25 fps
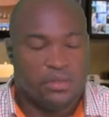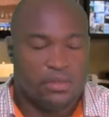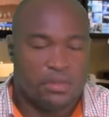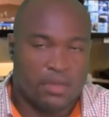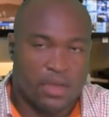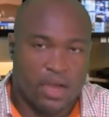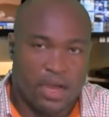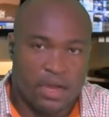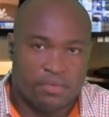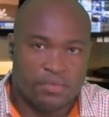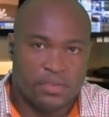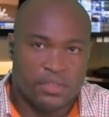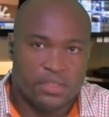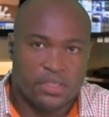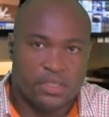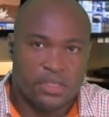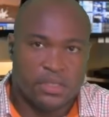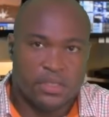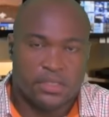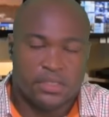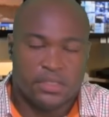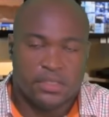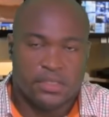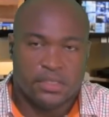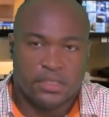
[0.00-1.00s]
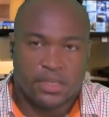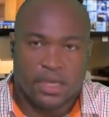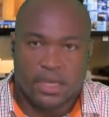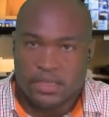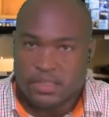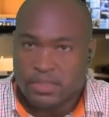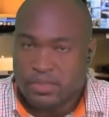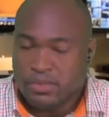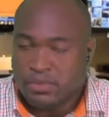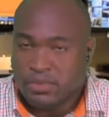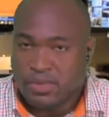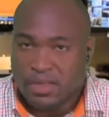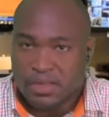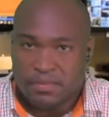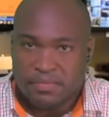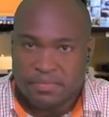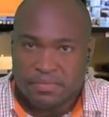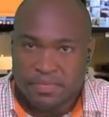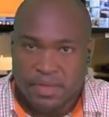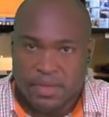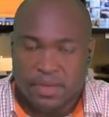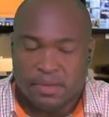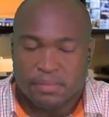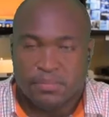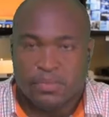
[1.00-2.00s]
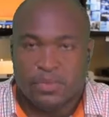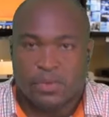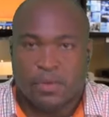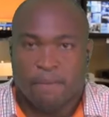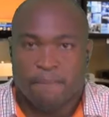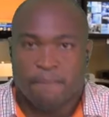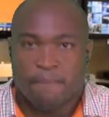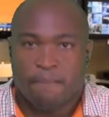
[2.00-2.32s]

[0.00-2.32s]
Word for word: average citizens, are you not fed up though?